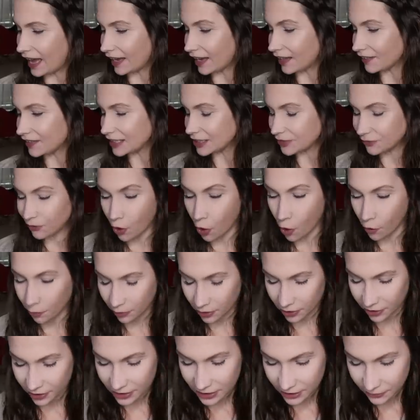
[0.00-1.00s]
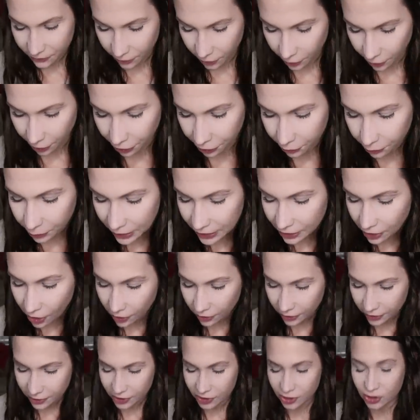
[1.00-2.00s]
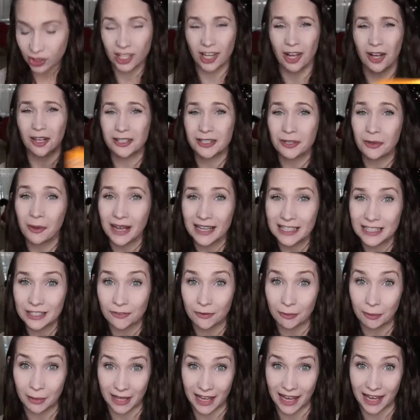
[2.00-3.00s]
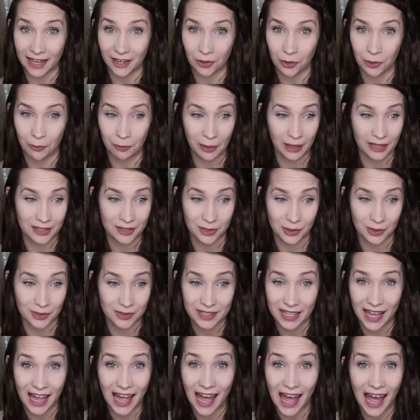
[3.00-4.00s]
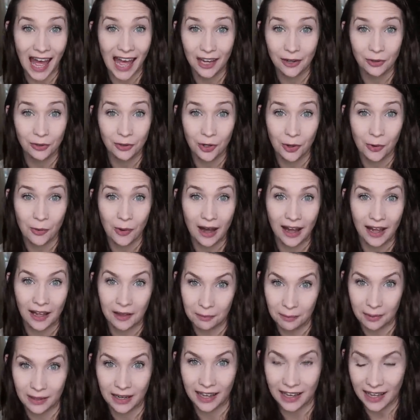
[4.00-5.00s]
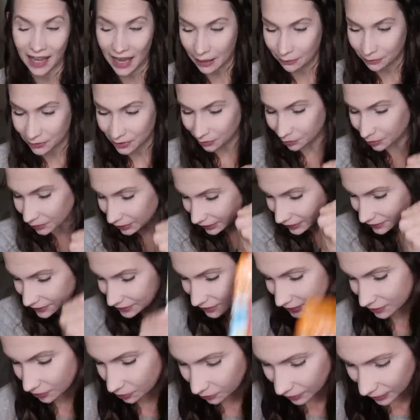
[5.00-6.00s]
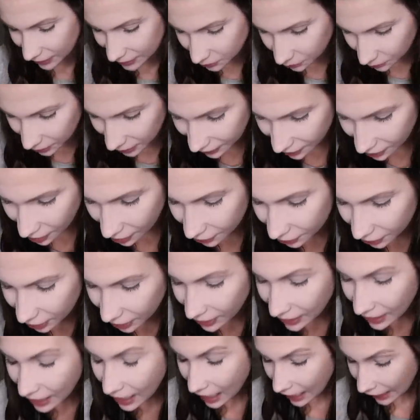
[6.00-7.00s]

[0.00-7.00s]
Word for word: I got these for Home Goods for three dollars. She also asked for mechanical pencils. I don't know why, but I aim to please, so that's what I got her.